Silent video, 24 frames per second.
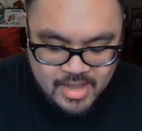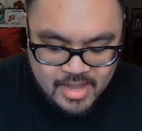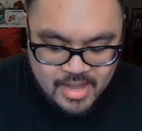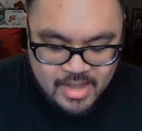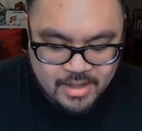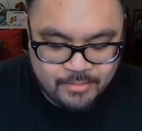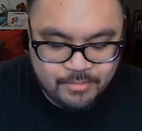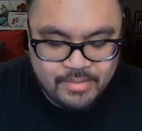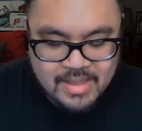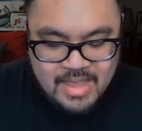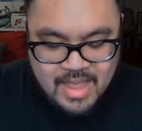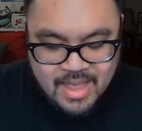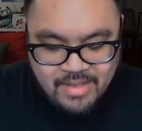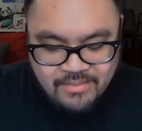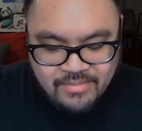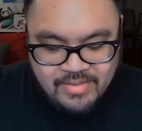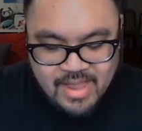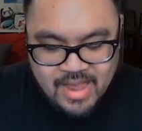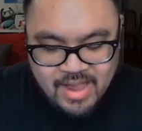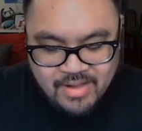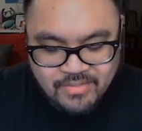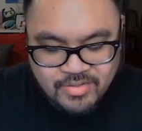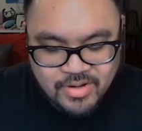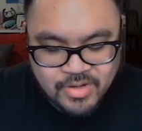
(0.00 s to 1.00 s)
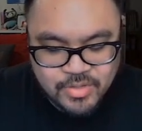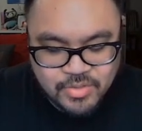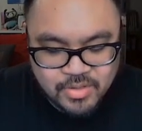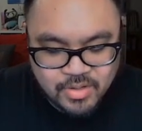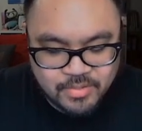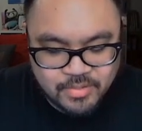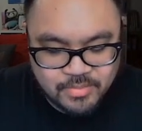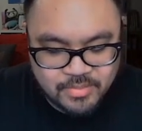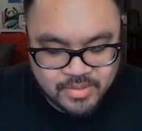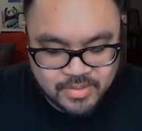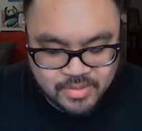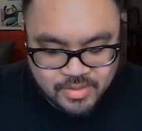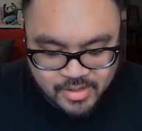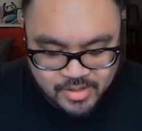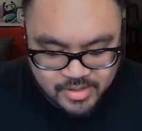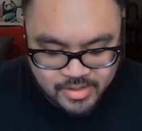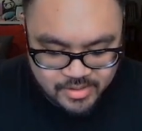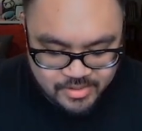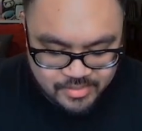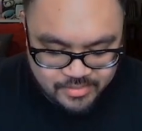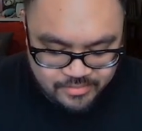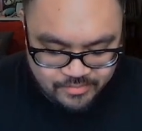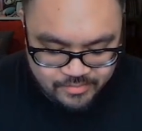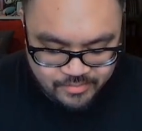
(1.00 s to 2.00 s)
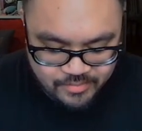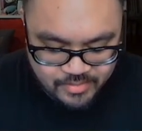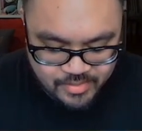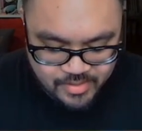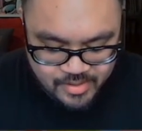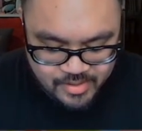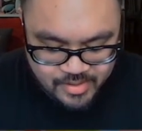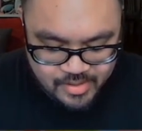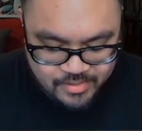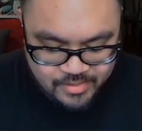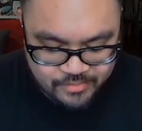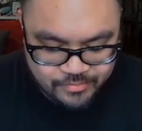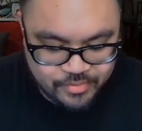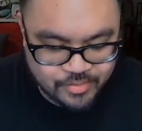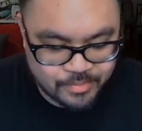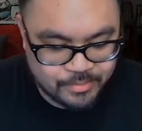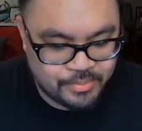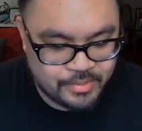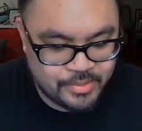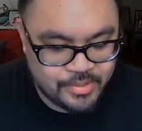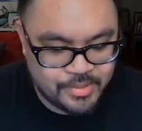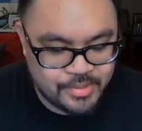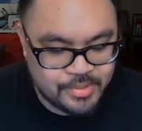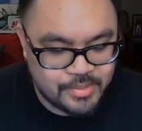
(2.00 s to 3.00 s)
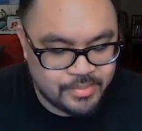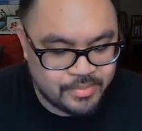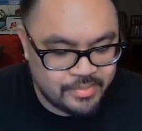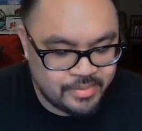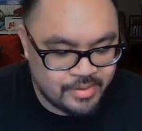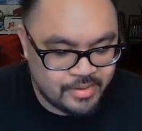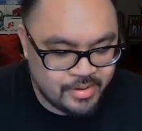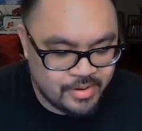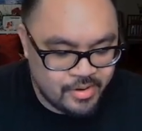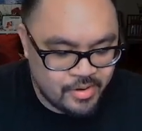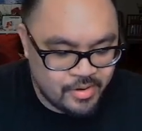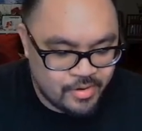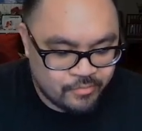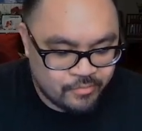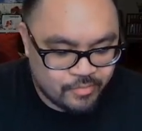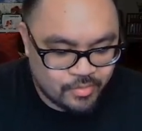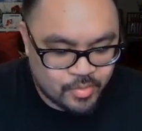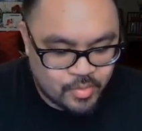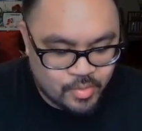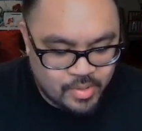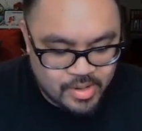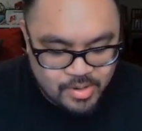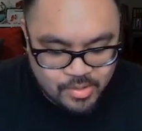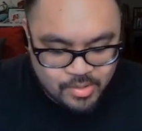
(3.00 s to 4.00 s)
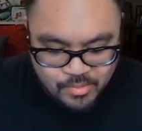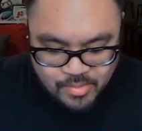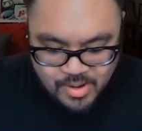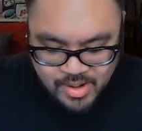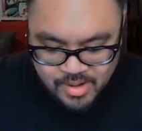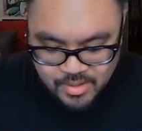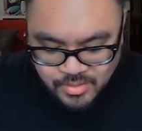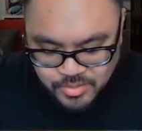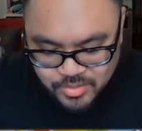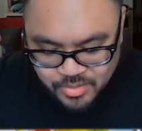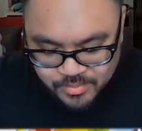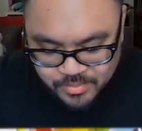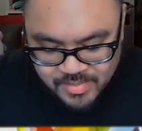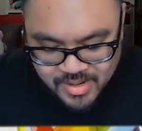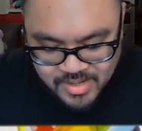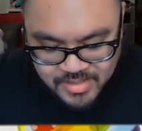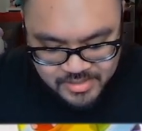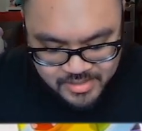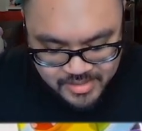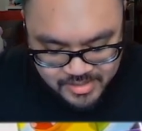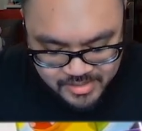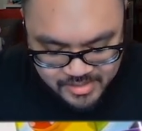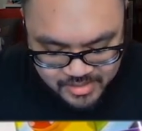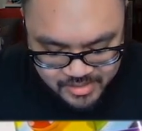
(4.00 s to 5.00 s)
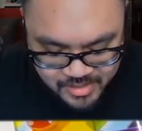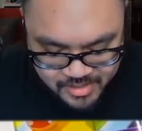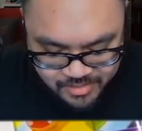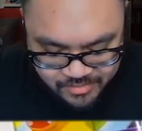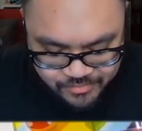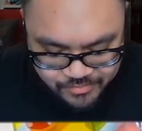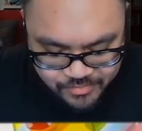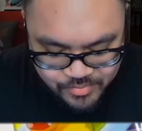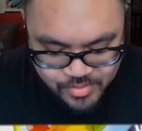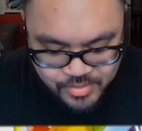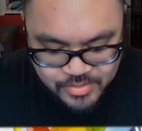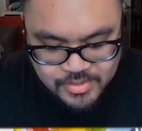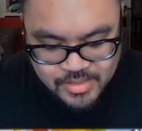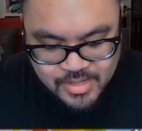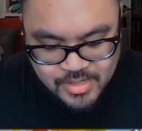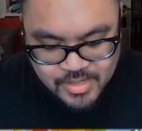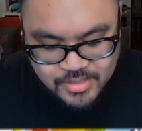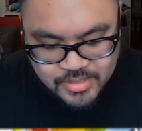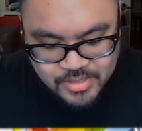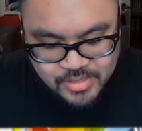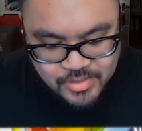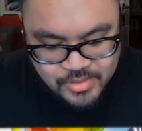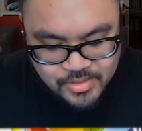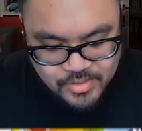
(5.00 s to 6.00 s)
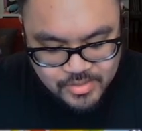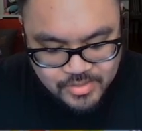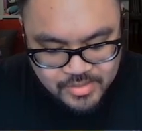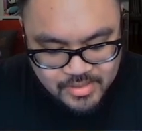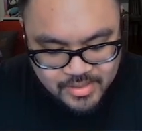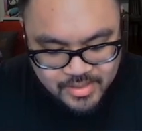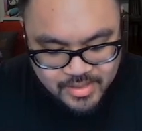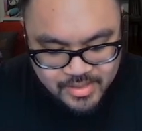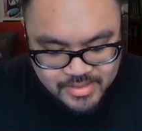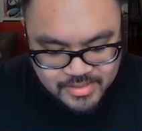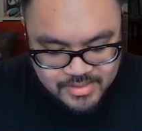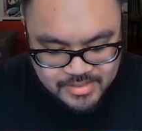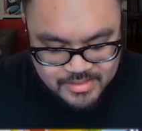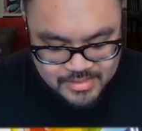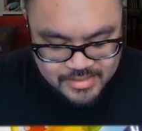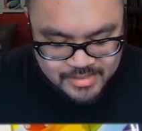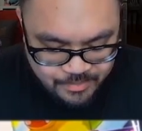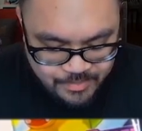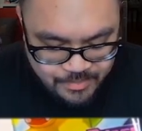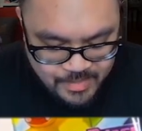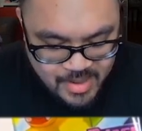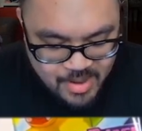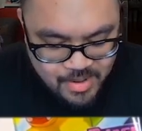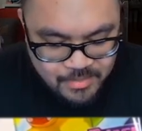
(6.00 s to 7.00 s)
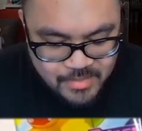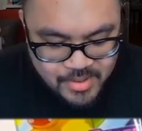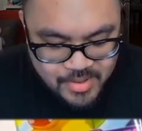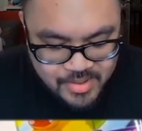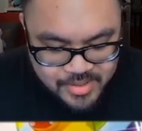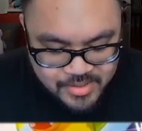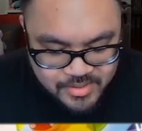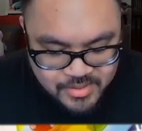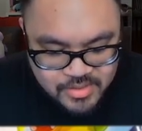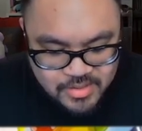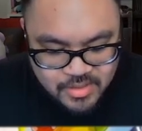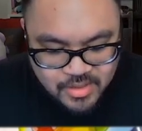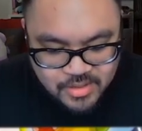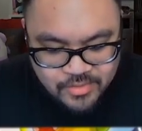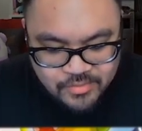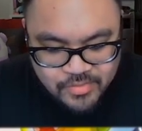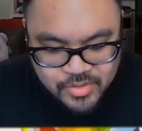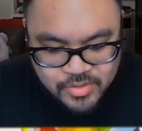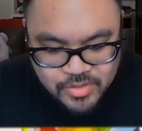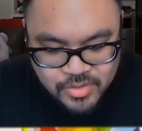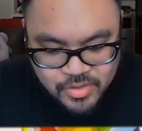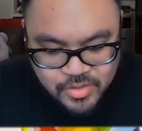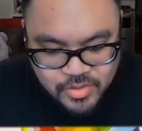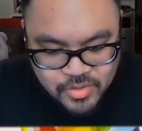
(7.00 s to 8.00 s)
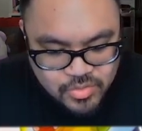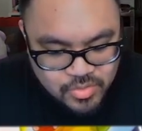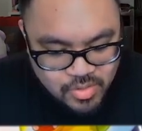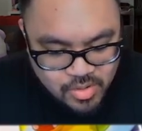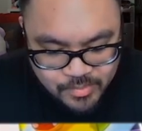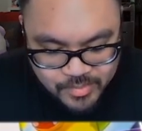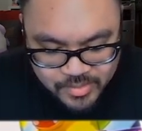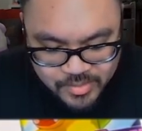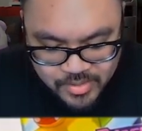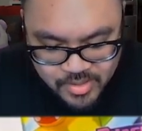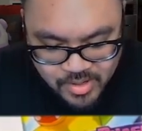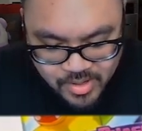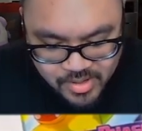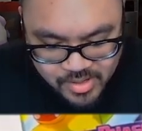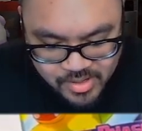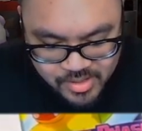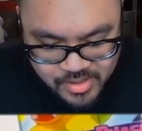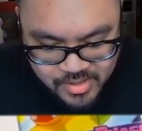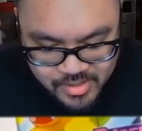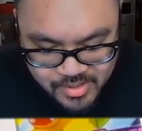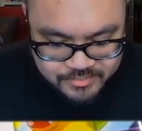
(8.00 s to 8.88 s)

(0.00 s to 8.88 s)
We haven't had to draw 1 card for blue for quite a while, so I'm actually looking forward to actually using this. Palmon, start of your turn, draw 1 card.